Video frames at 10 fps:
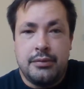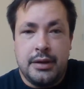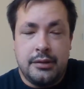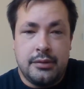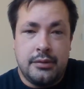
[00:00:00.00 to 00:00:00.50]

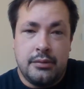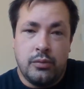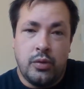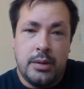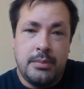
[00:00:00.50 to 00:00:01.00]
reason
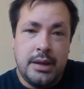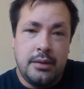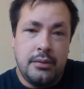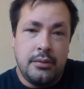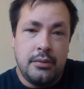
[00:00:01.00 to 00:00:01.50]
why
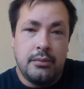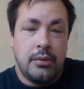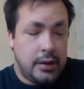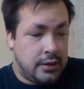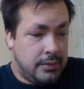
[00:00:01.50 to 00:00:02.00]
men
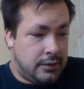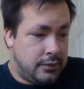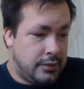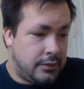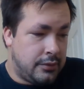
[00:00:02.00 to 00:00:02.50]
might commit
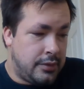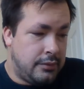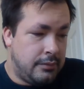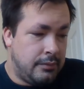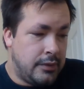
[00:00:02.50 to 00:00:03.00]
suicide.